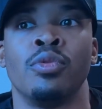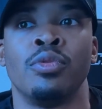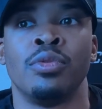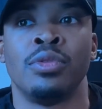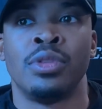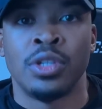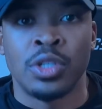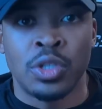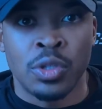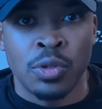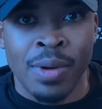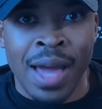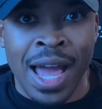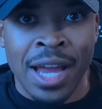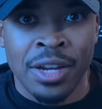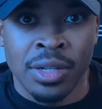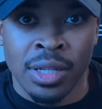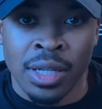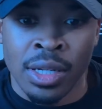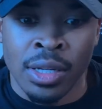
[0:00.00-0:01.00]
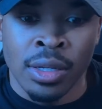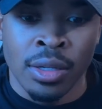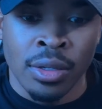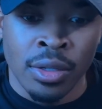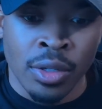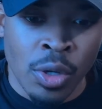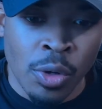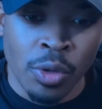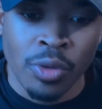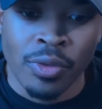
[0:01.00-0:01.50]
Did you actually
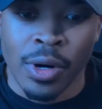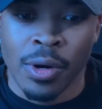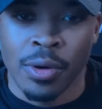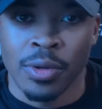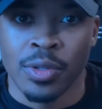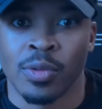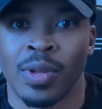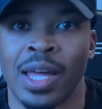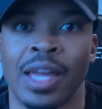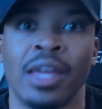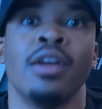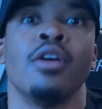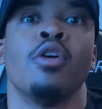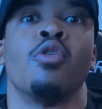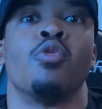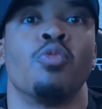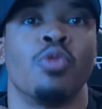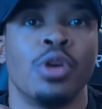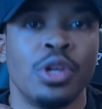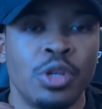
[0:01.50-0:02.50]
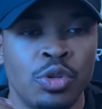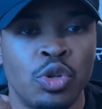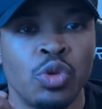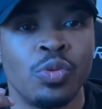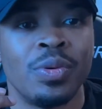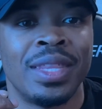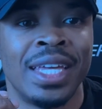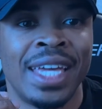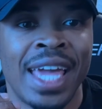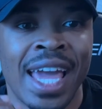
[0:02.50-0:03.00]
go to rehearsal? Like, were you
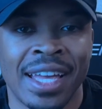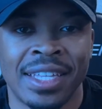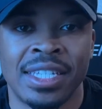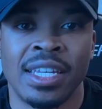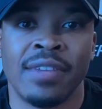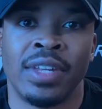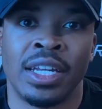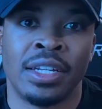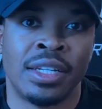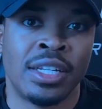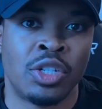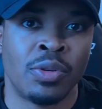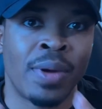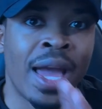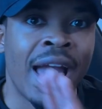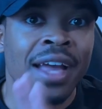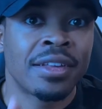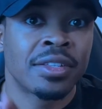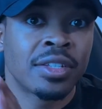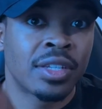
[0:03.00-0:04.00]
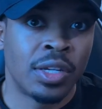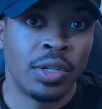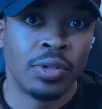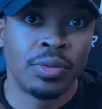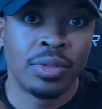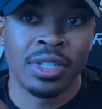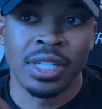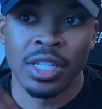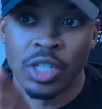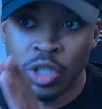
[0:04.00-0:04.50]
doing the activity? Did you
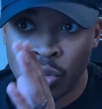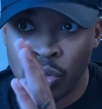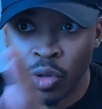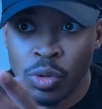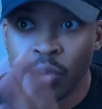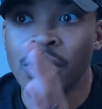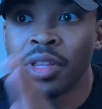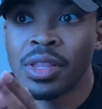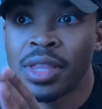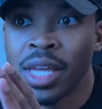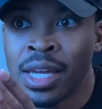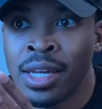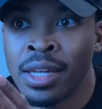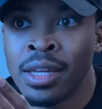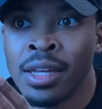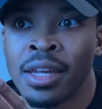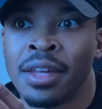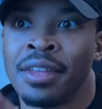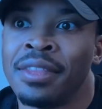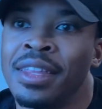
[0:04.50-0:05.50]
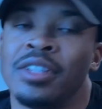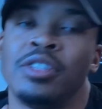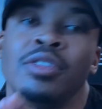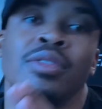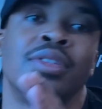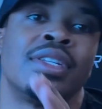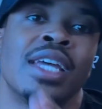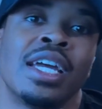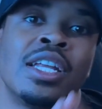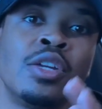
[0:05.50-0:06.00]
execute? Did you do the thing that you
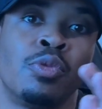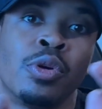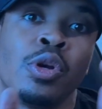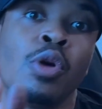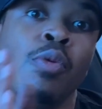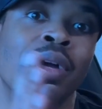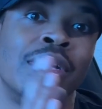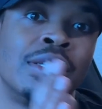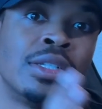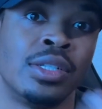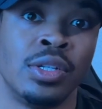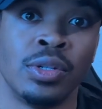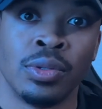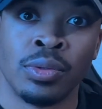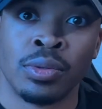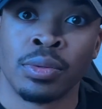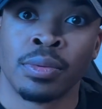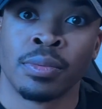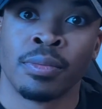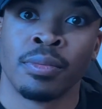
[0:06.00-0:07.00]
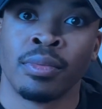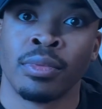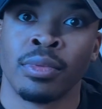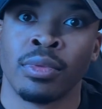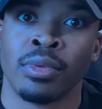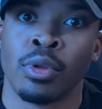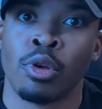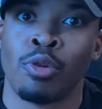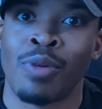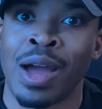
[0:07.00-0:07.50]
said you were going to do?
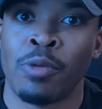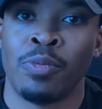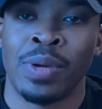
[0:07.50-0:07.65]
Right?